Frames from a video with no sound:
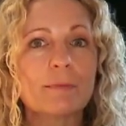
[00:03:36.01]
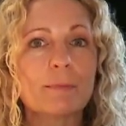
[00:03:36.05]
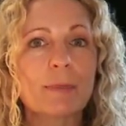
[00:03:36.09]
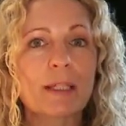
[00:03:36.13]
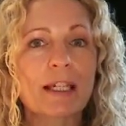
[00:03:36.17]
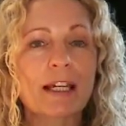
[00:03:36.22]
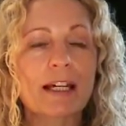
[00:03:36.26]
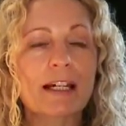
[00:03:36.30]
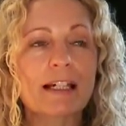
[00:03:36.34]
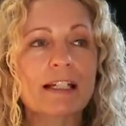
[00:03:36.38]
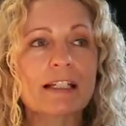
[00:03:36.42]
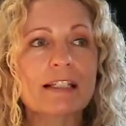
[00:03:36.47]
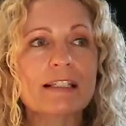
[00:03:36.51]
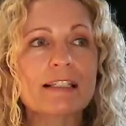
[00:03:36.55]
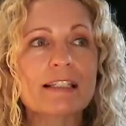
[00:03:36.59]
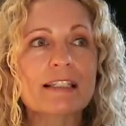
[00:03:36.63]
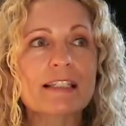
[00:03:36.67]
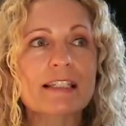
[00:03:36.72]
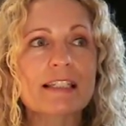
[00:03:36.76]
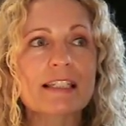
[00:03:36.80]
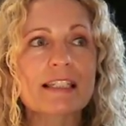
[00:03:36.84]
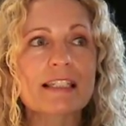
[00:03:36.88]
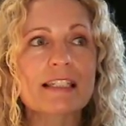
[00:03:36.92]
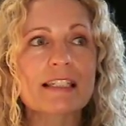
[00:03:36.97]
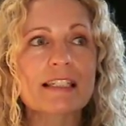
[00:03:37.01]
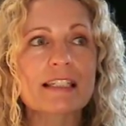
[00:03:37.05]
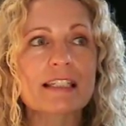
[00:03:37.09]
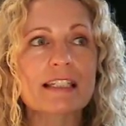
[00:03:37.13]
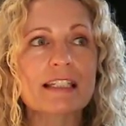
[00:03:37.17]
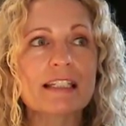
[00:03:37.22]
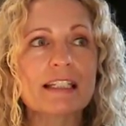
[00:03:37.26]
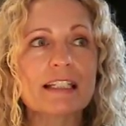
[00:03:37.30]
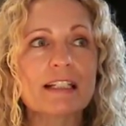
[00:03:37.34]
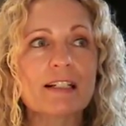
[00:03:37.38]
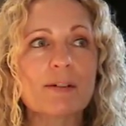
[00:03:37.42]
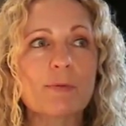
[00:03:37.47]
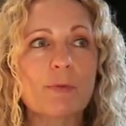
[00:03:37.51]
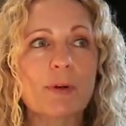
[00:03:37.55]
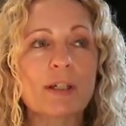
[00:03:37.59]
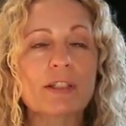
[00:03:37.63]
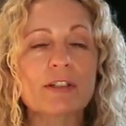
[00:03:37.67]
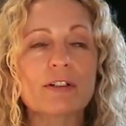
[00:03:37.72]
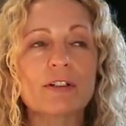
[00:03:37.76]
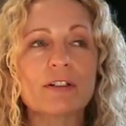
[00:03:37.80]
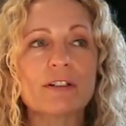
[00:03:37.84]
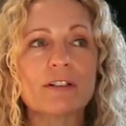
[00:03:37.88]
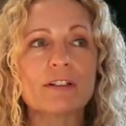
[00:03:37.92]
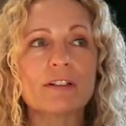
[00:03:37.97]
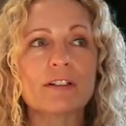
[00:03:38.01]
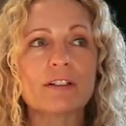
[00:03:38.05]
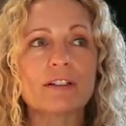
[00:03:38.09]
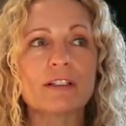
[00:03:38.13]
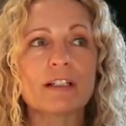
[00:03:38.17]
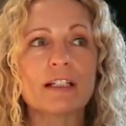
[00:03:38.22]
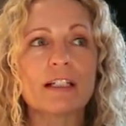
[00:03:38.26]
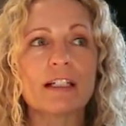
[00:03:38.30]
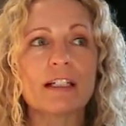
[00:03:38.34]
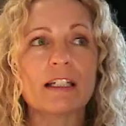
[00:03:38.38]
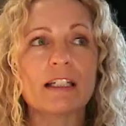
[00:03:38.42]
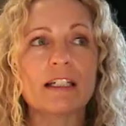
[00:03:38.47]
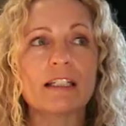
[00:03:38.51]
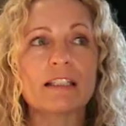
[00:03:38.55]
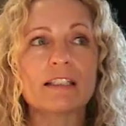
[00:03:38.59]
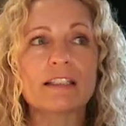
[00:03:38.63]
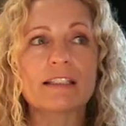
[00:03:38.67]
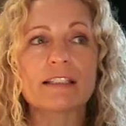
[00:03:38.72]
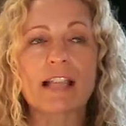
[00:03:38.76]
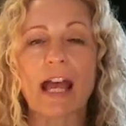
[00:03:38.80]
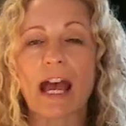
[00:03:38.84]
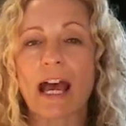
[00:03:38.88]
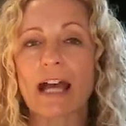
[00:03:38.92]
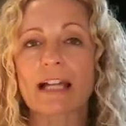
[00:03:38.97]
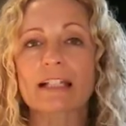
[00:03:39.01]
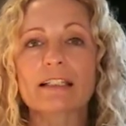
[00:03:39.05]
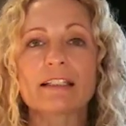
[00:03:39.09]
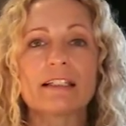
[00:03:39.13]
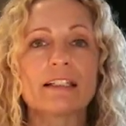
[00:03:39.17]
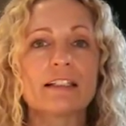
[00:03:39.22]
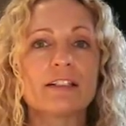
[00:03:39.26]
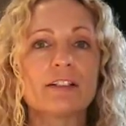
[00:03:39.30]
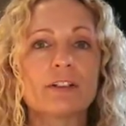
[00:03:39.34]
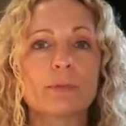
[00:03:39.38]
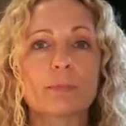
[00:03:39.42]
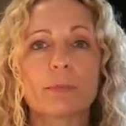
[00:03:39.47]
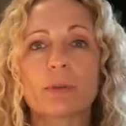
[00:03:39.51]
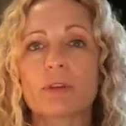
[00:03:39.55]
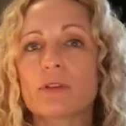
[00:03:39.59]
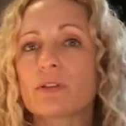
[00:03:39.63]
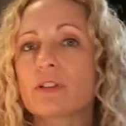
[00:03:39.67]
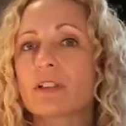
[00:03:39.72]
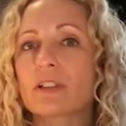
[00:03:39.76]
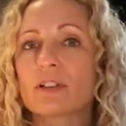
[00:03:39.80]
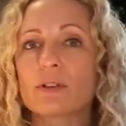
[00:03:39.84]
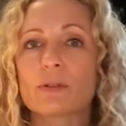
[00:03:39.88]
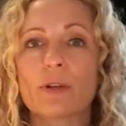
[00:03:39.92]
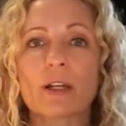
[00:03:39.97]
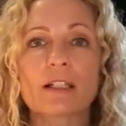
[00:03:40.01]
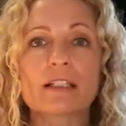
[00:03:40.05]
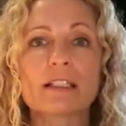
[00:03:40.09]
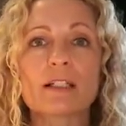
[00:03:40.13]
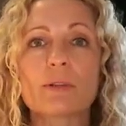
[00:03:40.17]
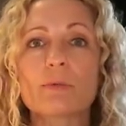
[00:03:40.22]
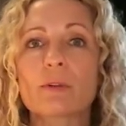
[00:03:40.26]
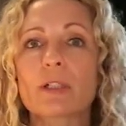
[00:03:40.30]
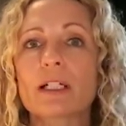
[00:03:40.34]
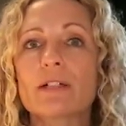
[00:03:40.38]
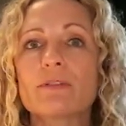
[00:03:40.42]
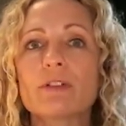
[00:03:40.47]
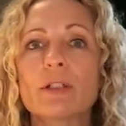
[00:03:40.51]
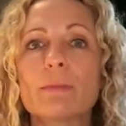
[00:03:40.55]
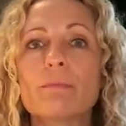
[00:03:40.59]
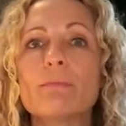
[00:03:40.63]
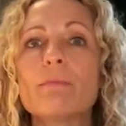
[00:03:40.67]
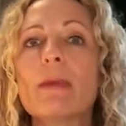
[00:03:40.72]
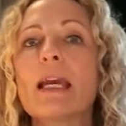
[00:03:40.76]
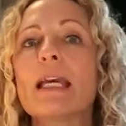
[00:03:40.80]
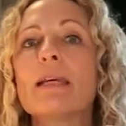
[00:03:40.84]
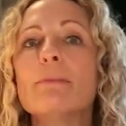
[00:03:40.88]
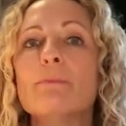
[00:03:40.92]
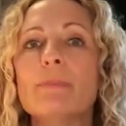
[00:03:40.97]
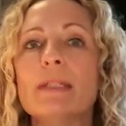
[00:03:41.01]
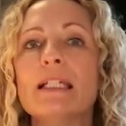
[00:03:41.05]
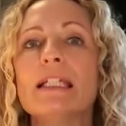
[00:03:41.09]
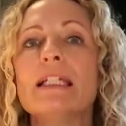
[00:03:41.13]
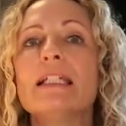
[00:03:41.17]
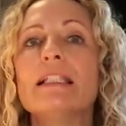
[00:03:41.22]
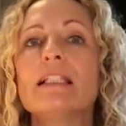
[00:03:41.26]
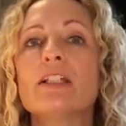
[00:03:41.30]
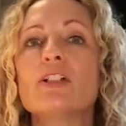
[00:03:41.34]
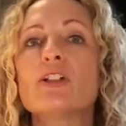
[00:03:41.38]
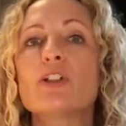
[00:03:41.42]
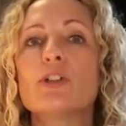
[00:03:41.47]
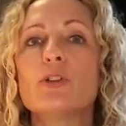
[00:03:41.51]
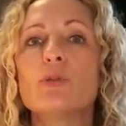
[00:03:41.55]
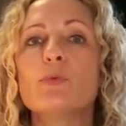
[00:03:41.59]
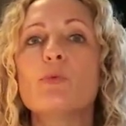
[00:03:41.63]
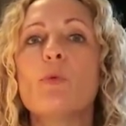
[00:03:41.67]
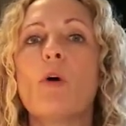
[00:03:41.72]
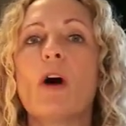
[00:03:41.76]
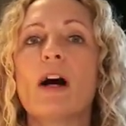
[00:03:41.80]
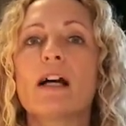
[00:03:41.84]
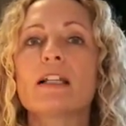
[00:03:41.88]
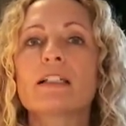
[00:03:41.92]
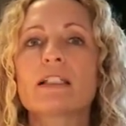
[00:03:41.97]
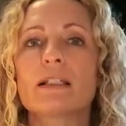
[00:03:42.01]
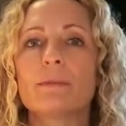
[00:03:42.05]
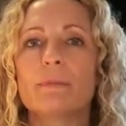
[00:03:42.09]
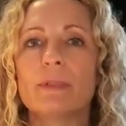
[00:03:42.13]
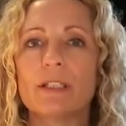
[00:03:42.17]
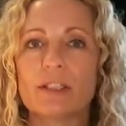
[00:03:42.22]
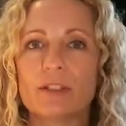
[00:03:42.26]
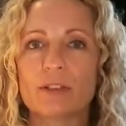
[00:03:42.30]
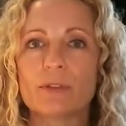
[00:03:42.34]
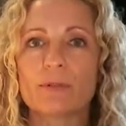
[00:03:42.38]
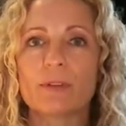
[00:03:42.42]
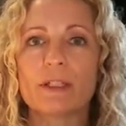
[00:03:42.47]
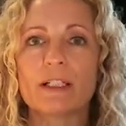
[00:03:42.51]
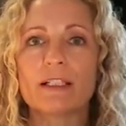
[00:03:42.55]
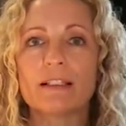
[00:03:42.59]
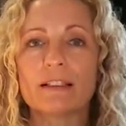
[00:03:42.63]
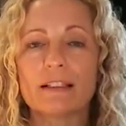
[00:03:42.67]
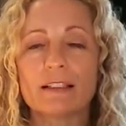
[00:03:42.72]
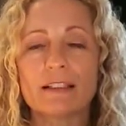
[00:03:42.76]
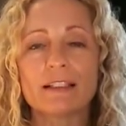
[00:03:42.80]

because whether it's acting or producing, directing, whatever it may be that you want to be doing,